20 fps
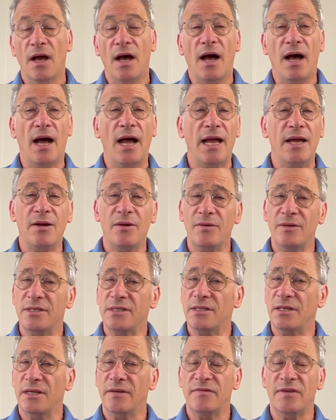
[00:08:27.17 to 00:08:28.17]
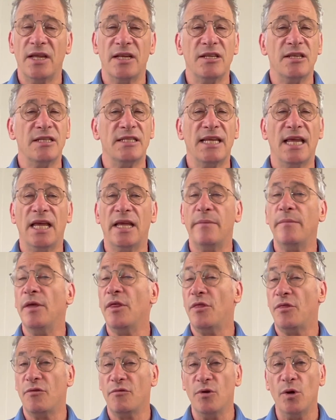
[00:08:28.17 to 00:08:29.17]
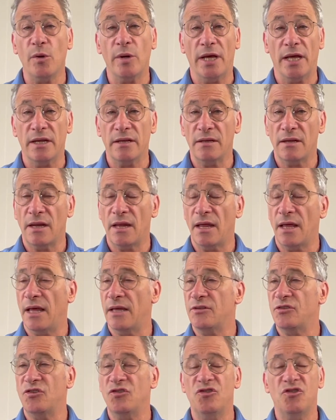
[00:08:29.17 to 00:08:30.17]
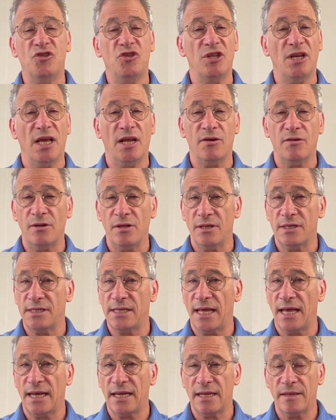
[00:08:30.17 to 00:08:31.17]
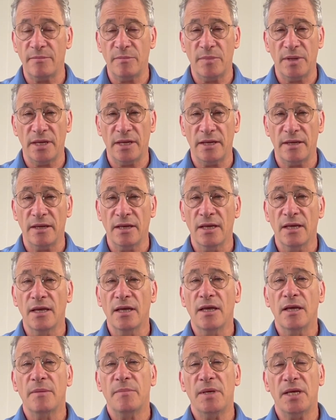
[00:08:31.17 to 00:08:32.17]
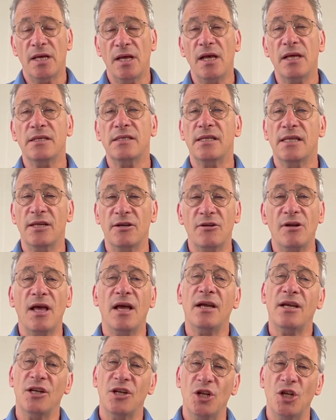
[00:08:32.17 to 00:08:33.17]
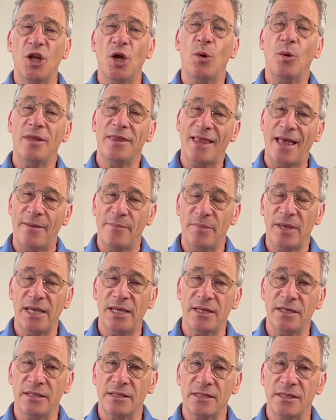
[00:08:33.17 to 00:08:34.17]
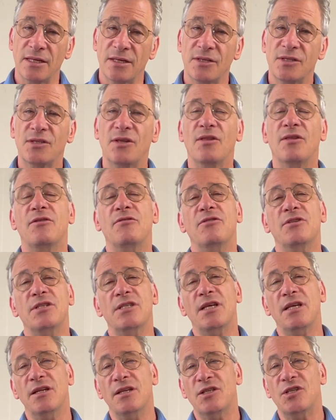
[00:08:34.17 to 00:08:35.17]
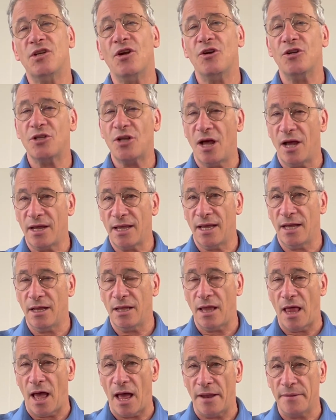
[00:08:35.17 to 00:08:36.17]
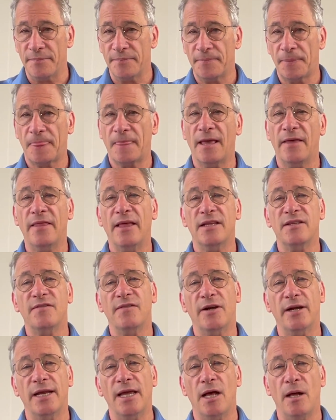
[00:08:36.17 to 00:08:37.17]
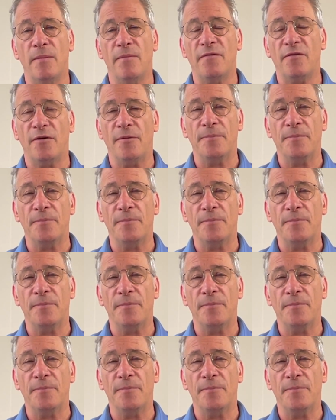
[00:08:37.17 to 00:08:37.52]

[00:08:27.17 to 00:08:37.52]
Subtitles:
I always love, can you take me through it? As general as that can be, because they're not going to know what that means, so they're just going to start talking a lot. And that's very helpful.